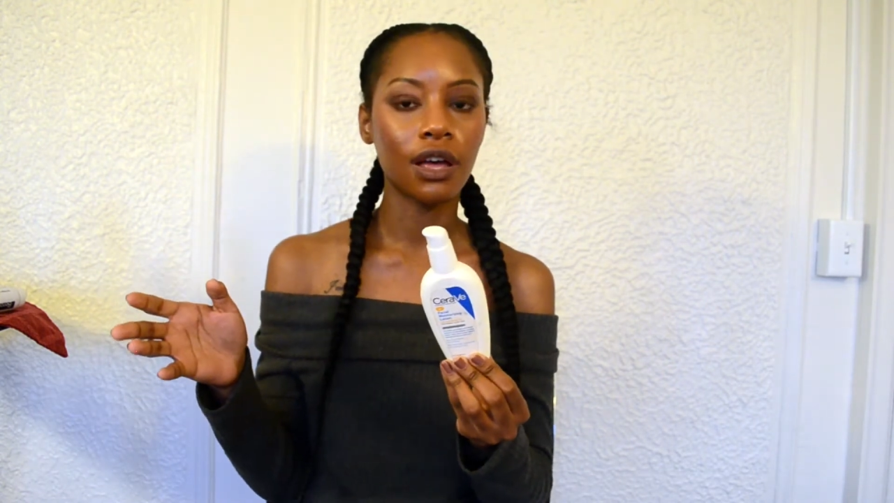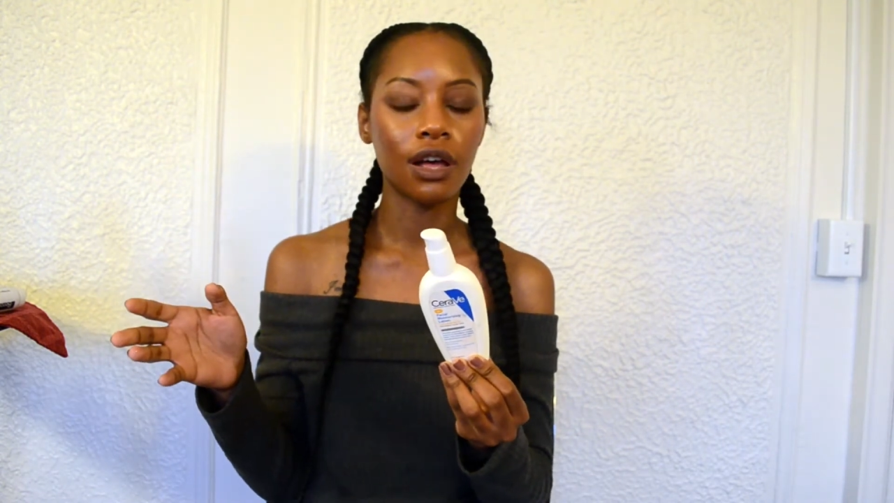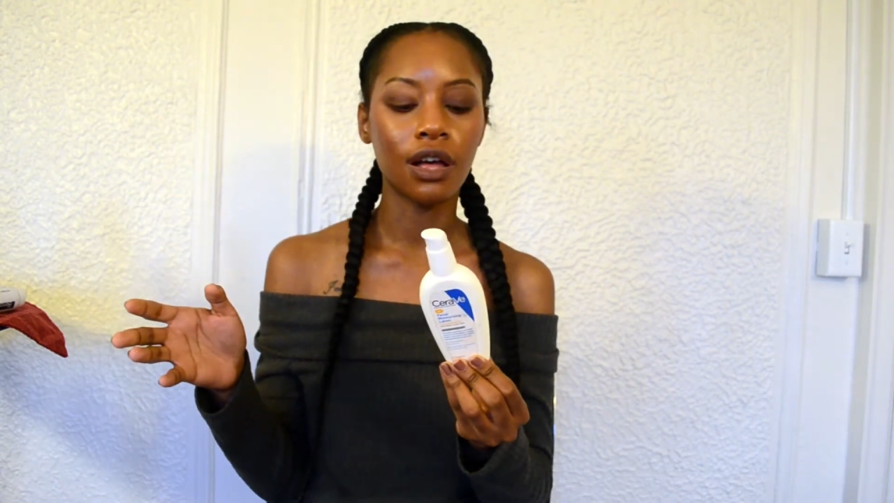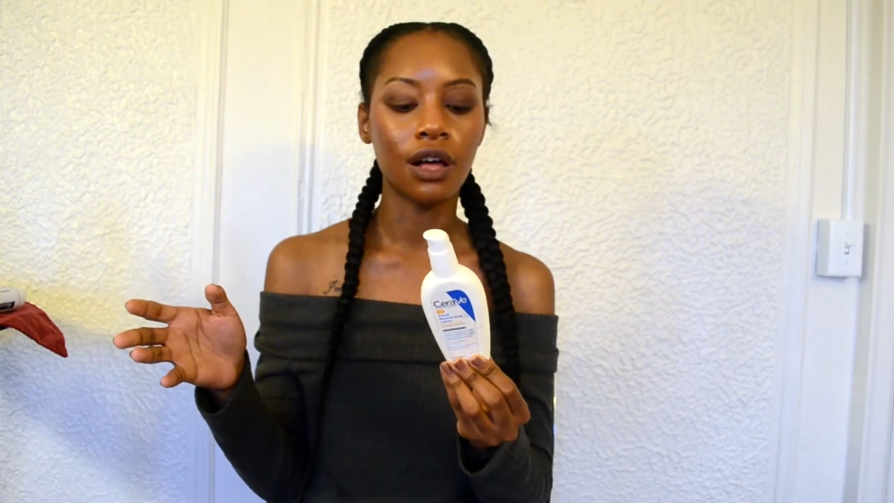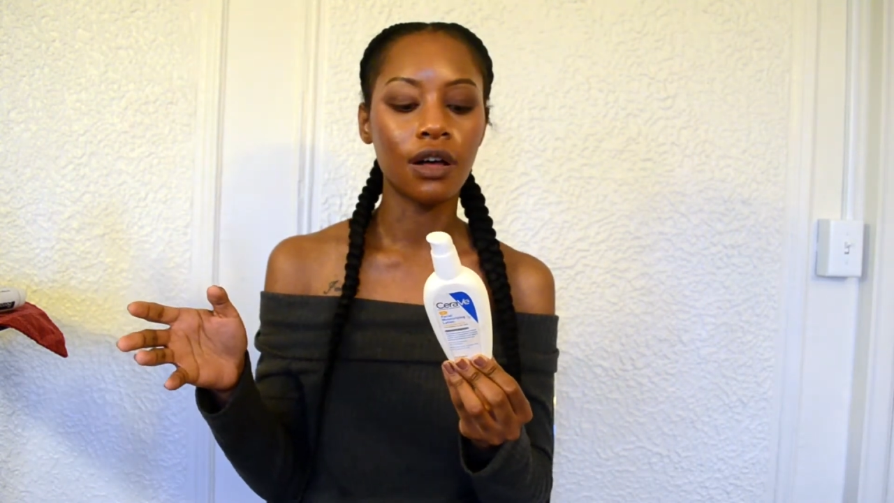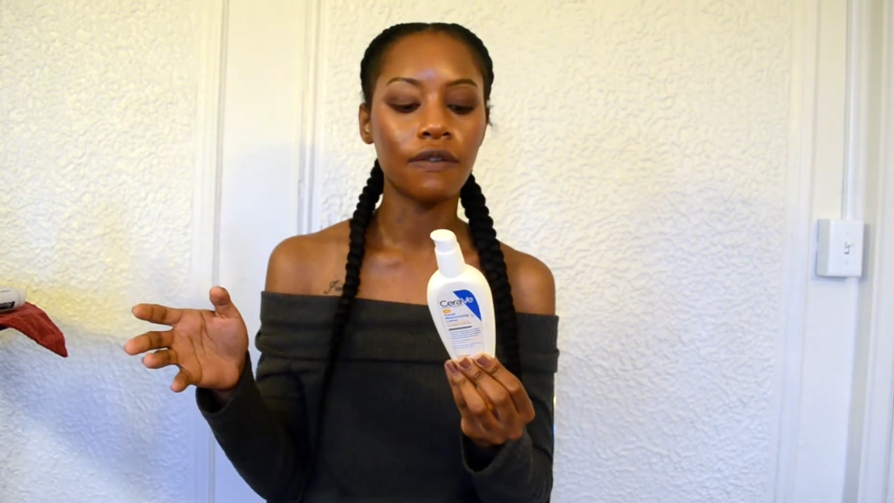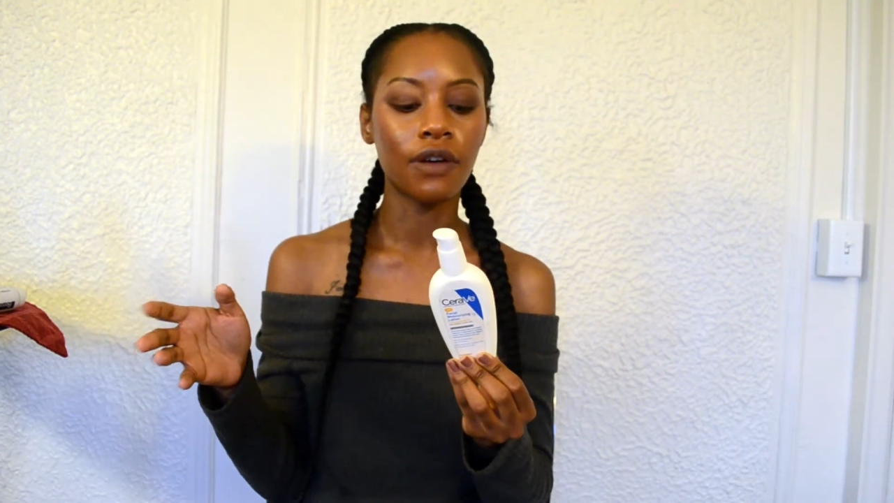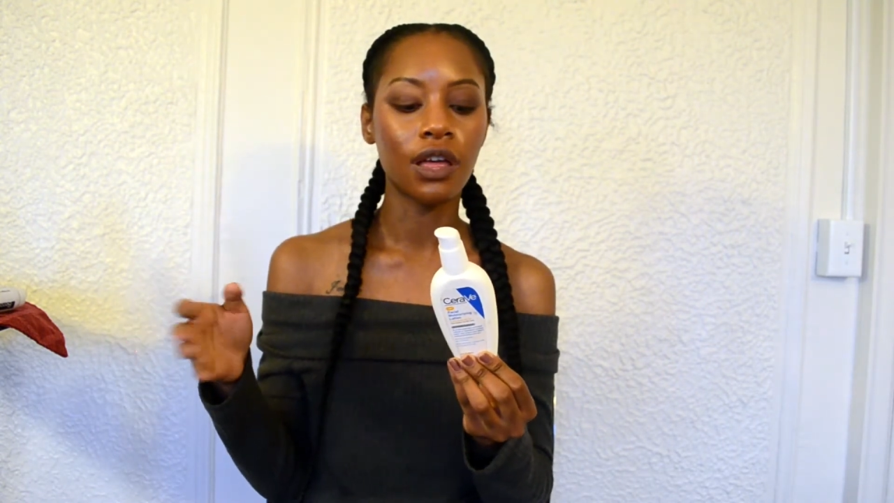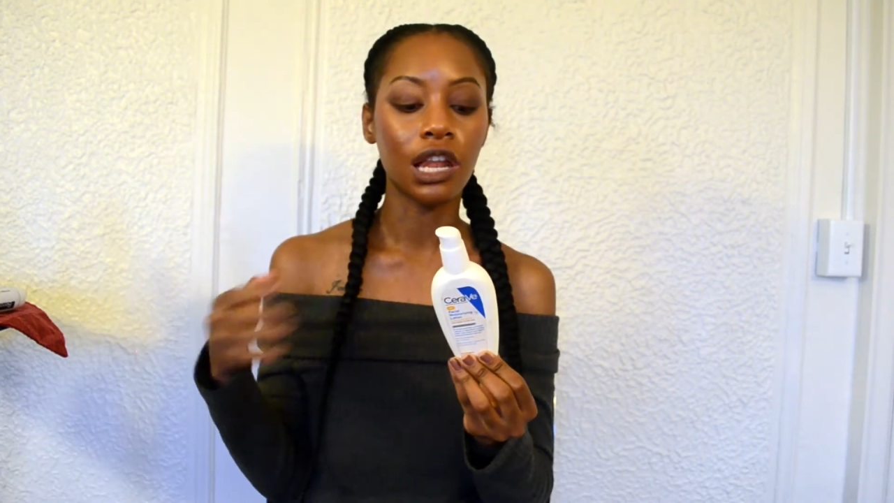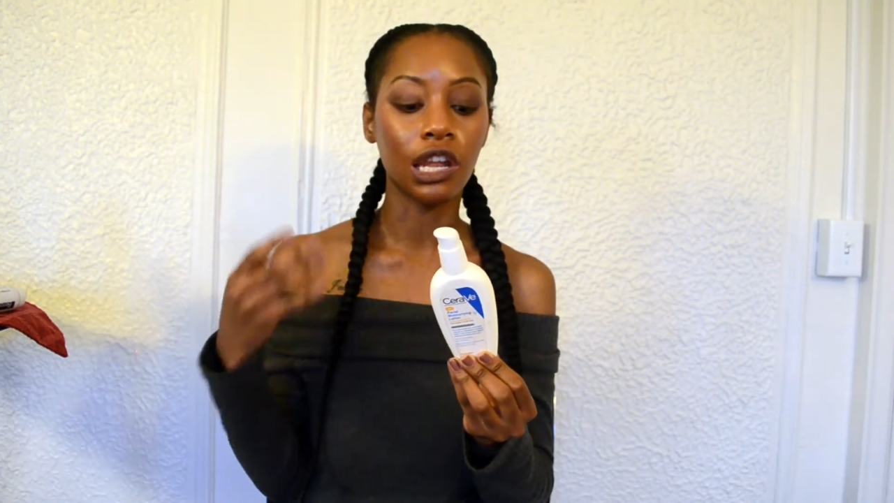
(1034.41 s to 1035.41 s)
of
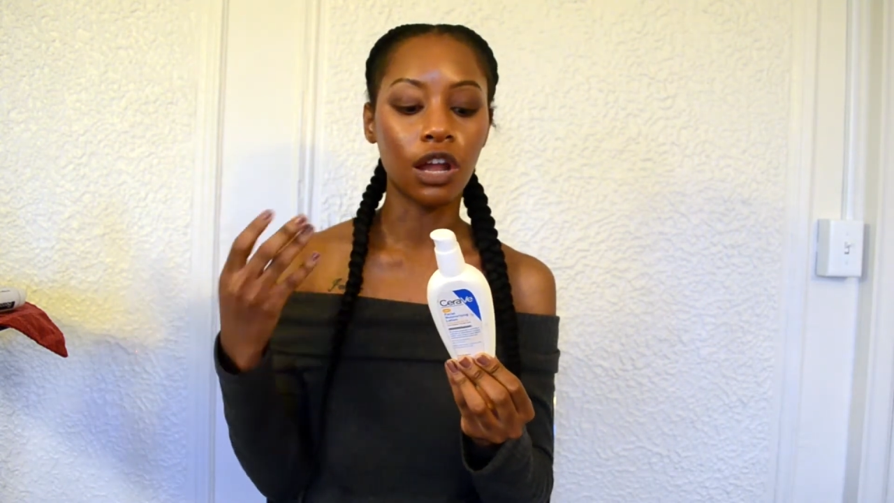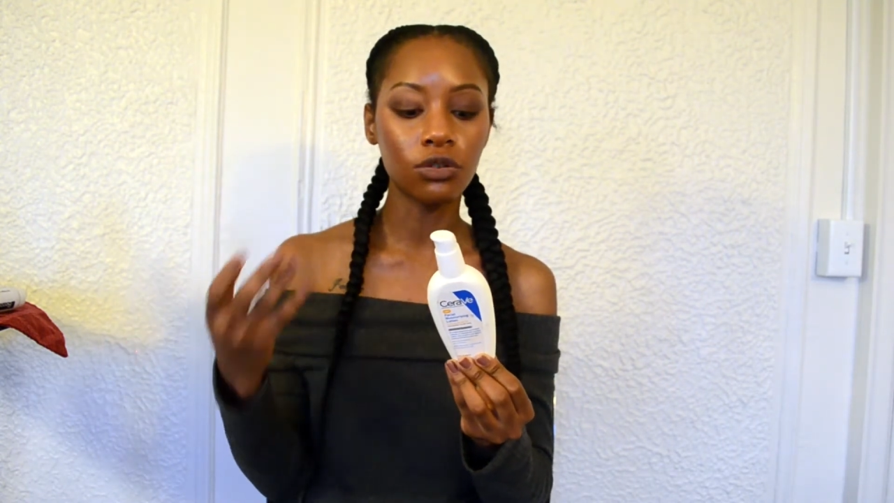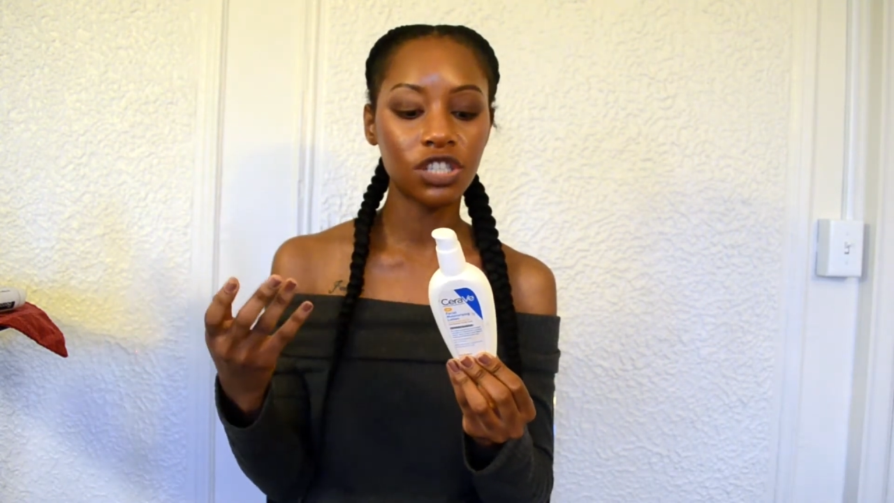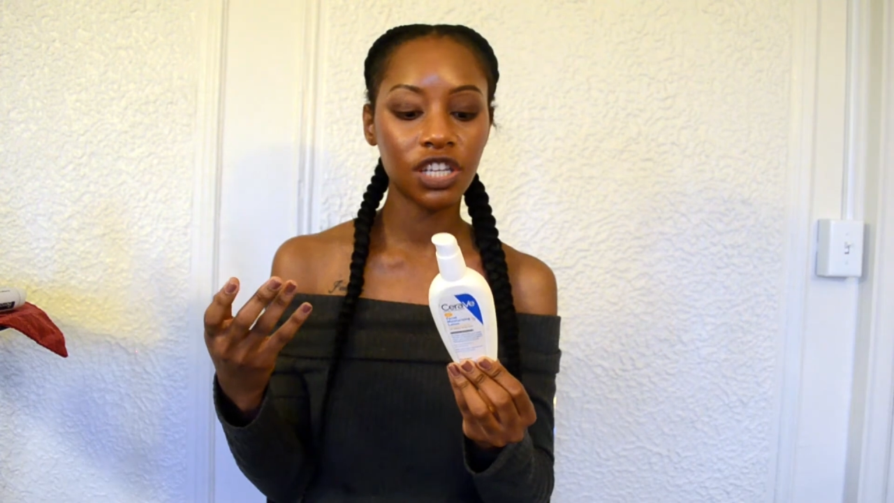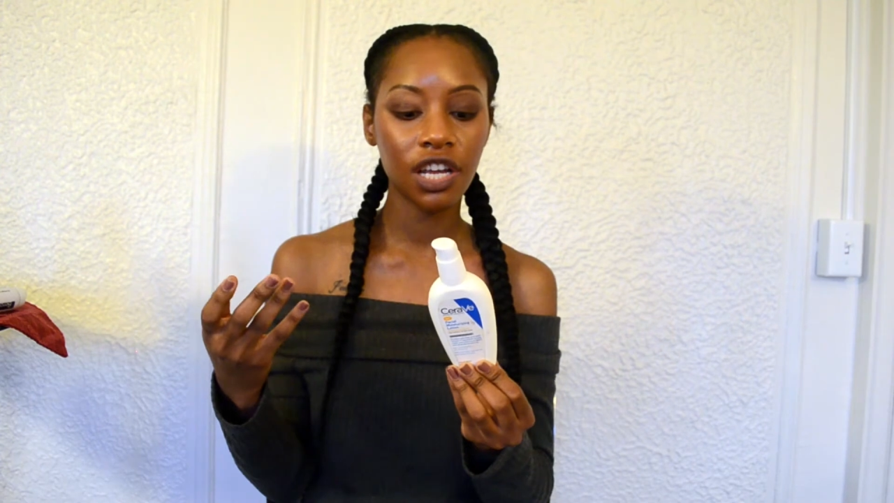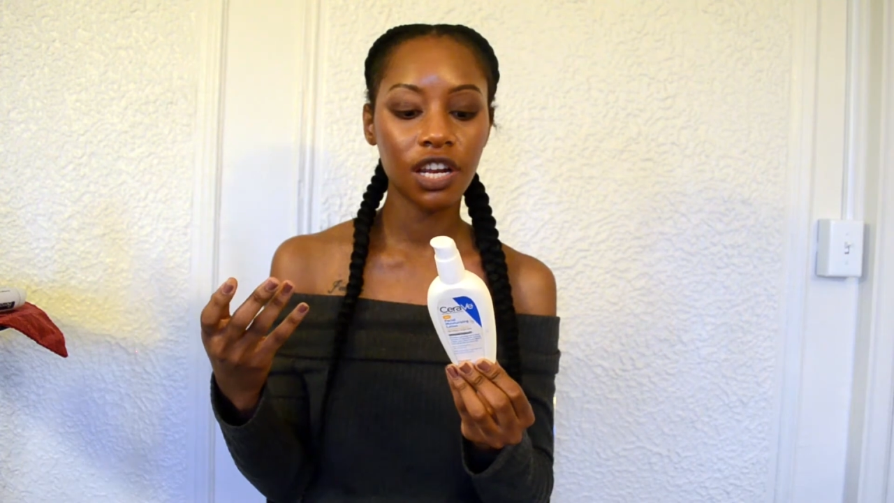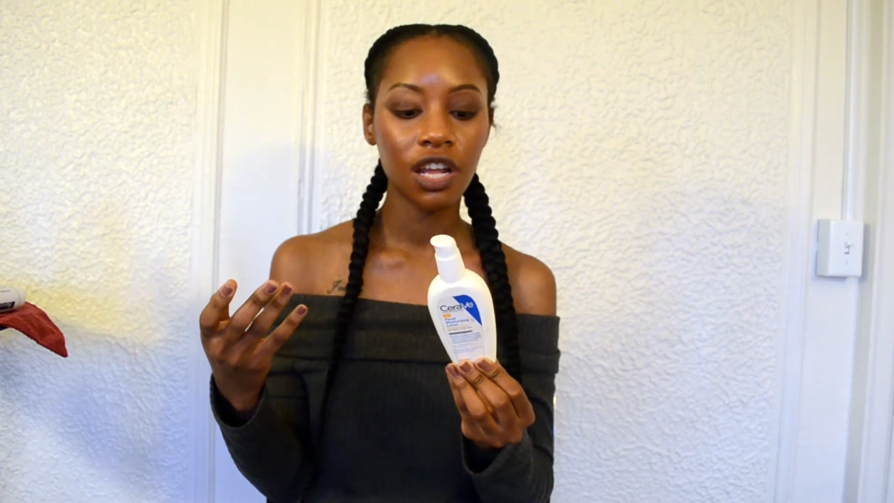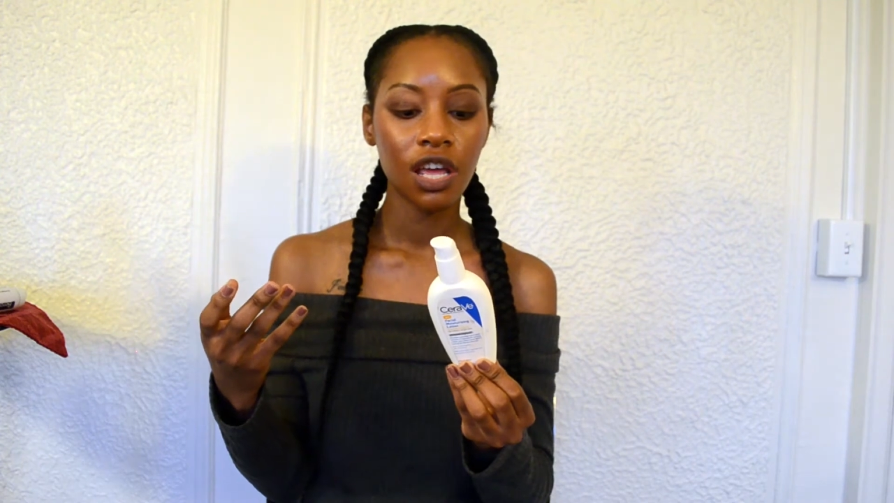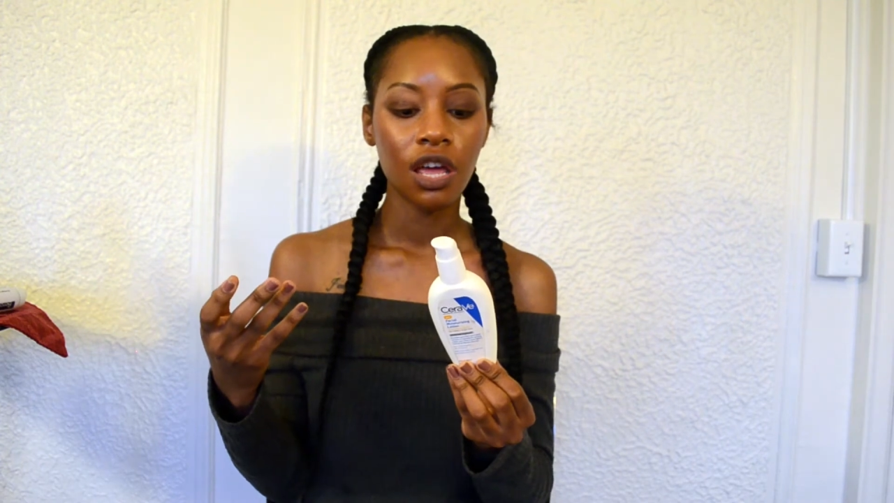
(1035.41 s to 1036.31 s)
lotion,